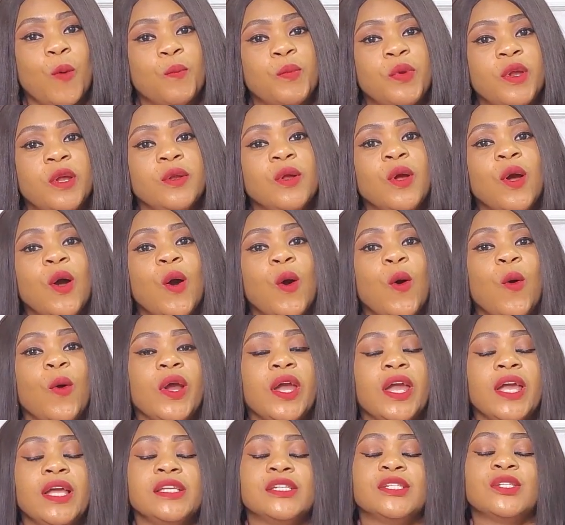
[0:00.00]
Company.
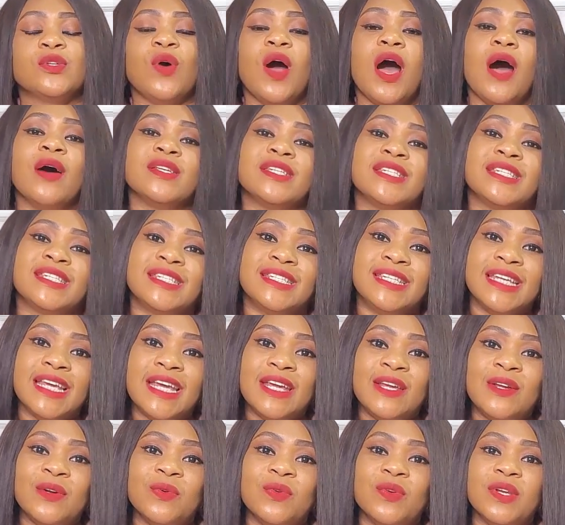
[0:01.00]
Okay, so I'll
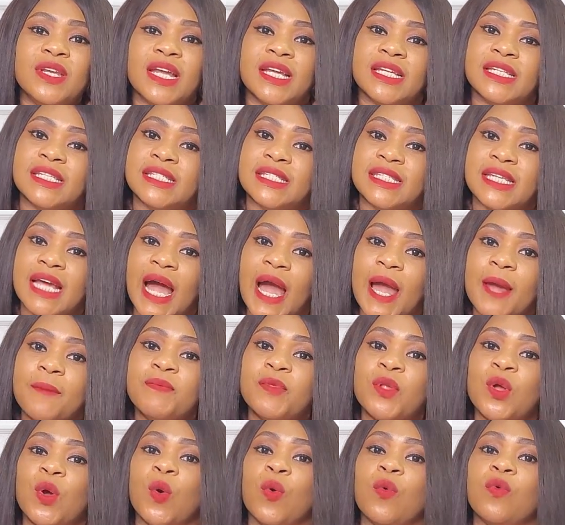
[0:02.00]
see you next
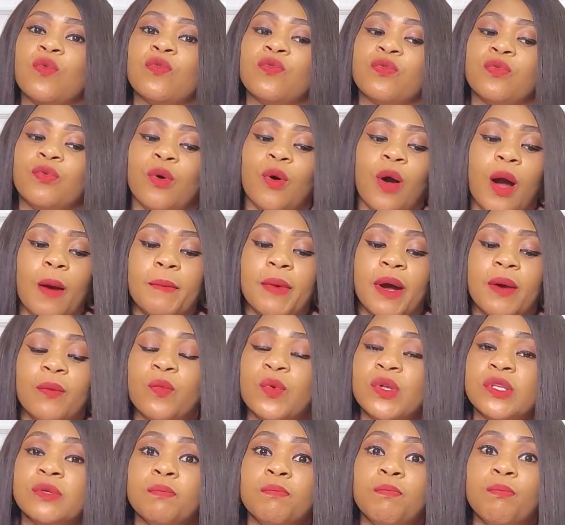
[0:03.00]
time for um,
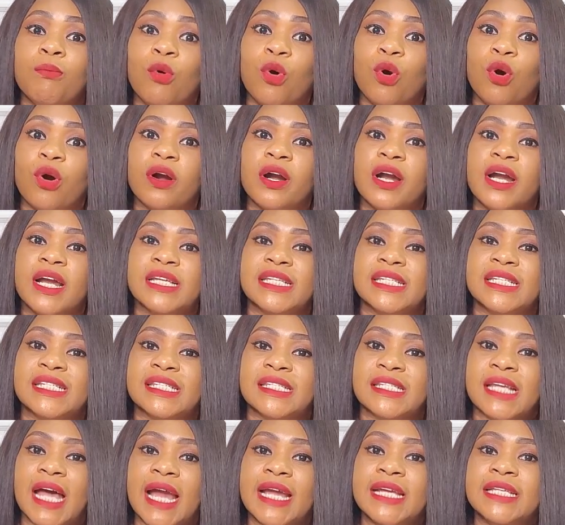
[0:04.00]
um with more
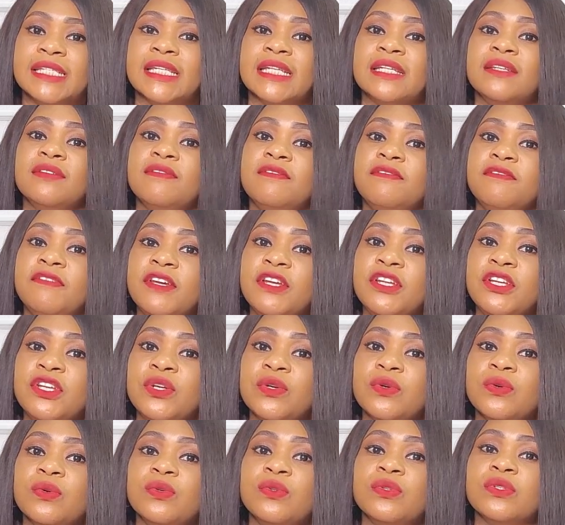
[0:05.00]
exciting
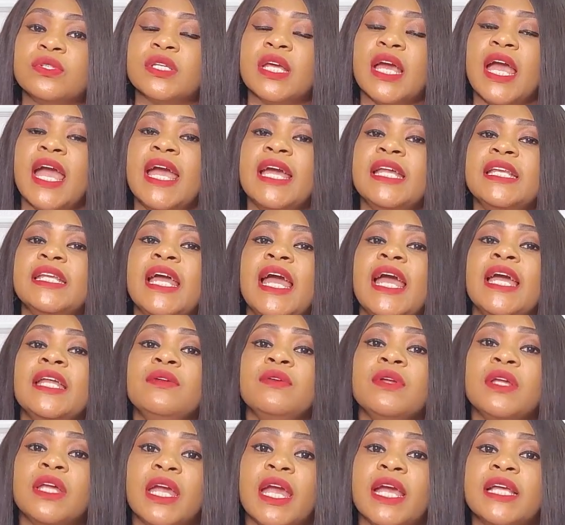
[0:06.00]
videos and
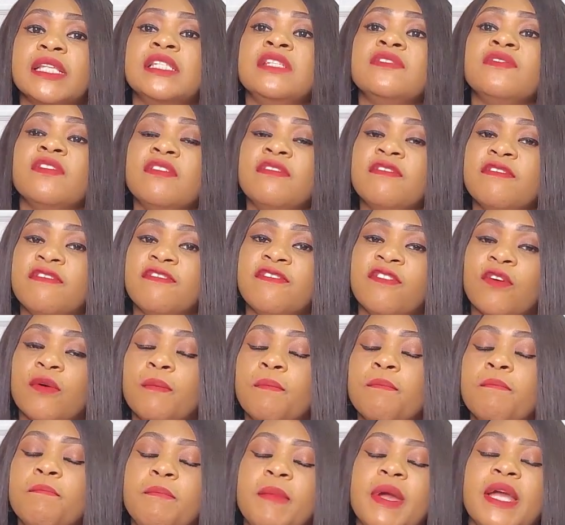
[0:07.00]
educative,
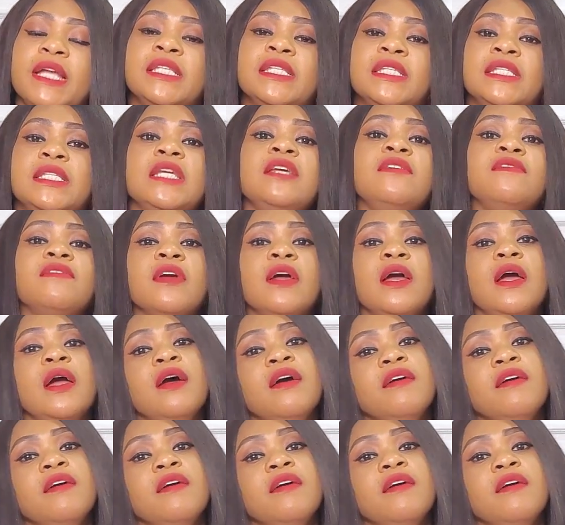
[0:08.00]
informative